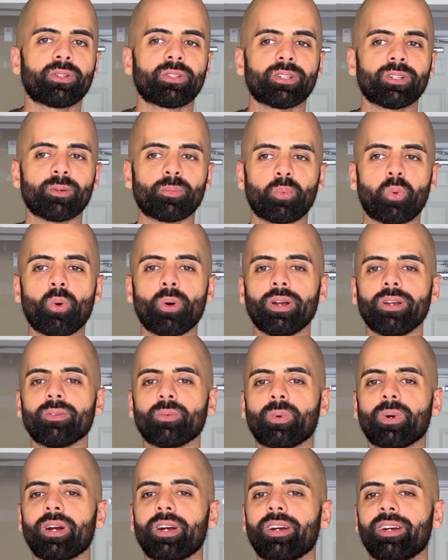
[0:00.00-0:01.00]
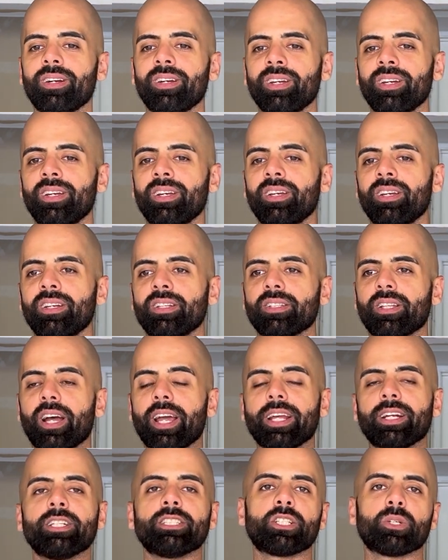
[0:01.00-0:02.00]
to the point where the
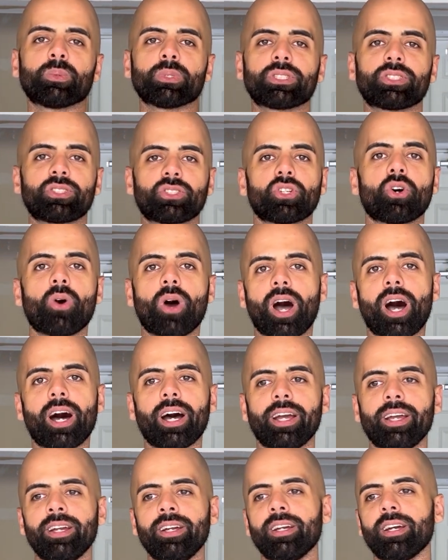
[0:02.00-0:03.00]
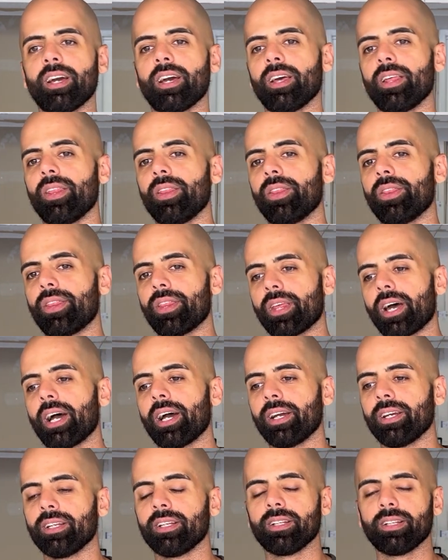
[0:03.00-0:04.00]
energy was so high
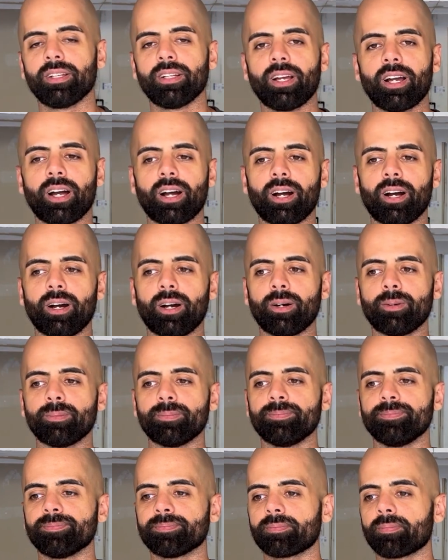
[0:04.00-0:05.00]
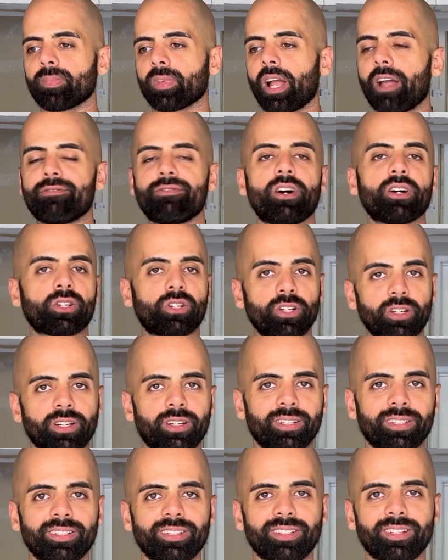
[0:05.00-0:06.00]
that I felt
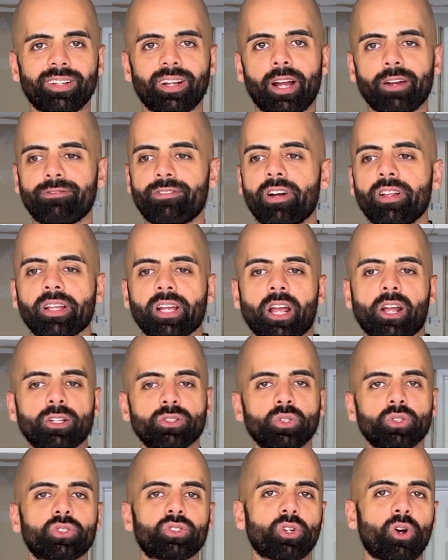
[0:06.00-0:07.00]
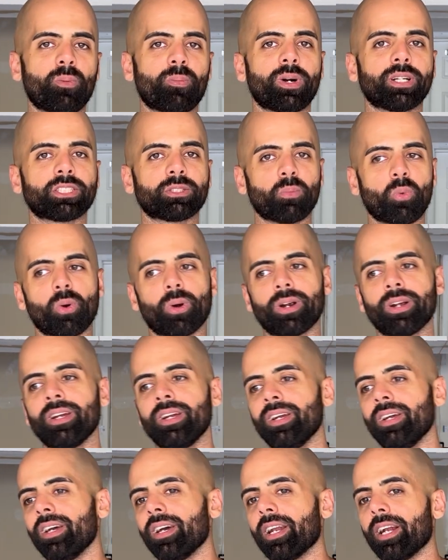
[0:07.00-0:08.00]
good. I felt like I could do so much more.
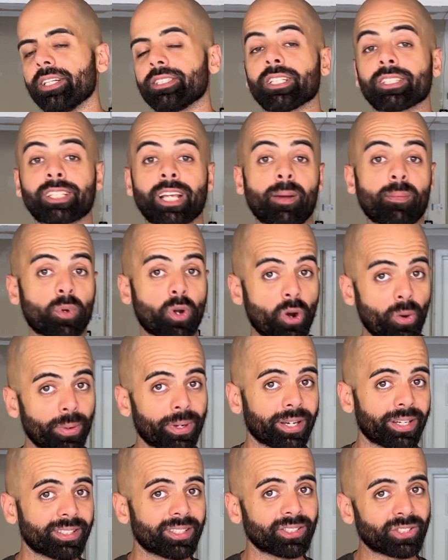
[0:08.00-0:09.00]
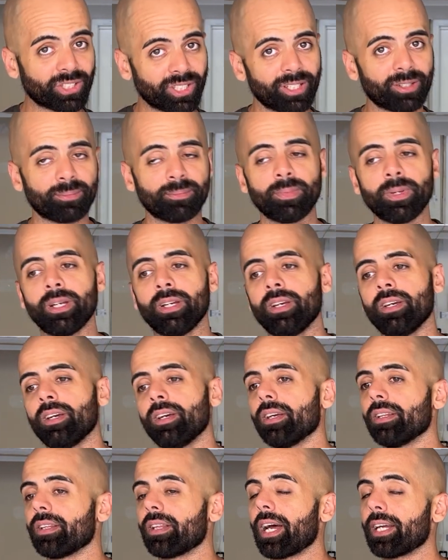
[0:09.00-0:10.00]
I just kept going in the gym.
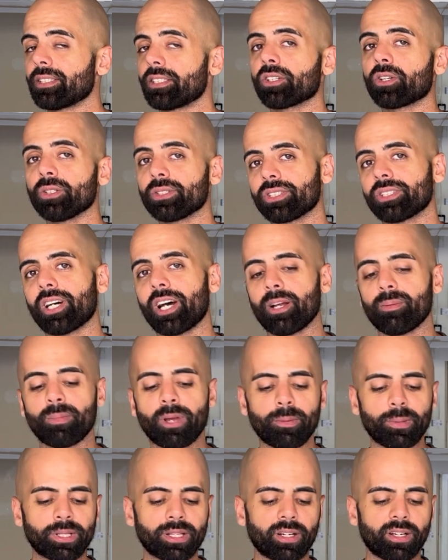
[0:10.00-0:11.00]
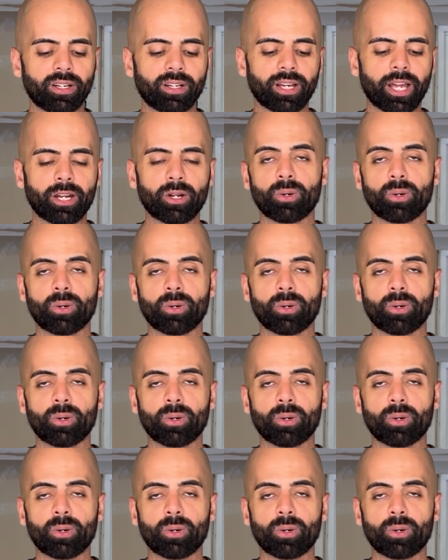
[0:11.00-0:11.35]
That's a good sign. Maybe the